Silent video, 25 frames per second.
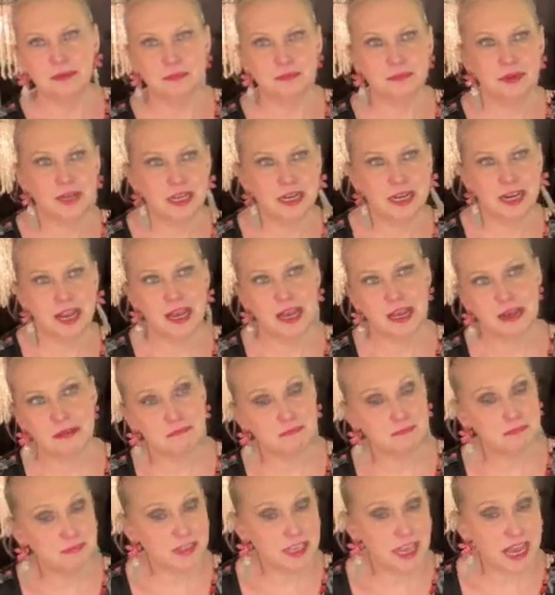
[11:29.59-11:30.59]
But
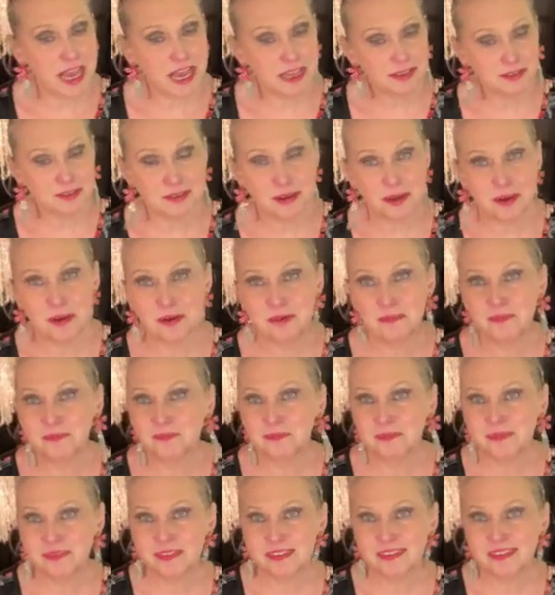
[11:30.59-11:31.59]
yeah, so
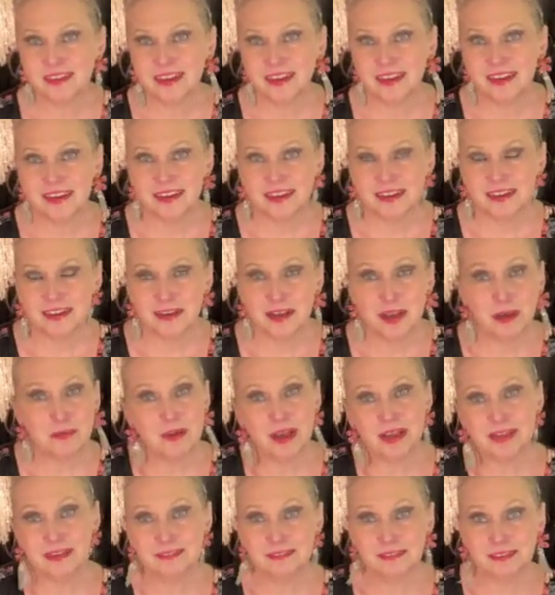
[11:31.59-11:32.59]
come
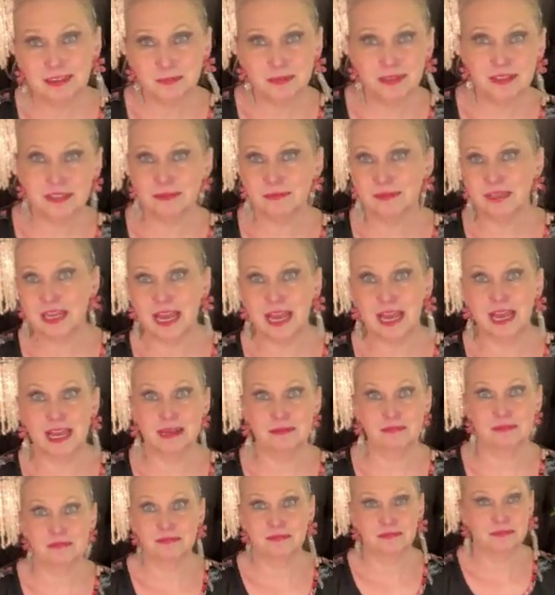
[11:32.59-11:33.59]
back and see me
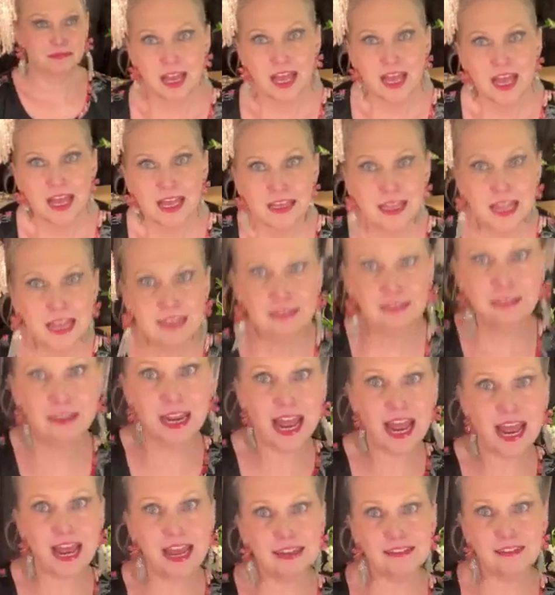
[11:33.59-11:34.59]
sometime. Let's
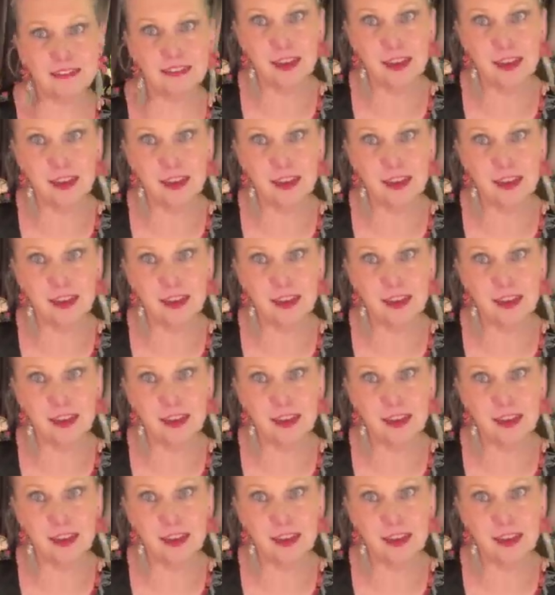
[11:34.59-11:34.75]
dance.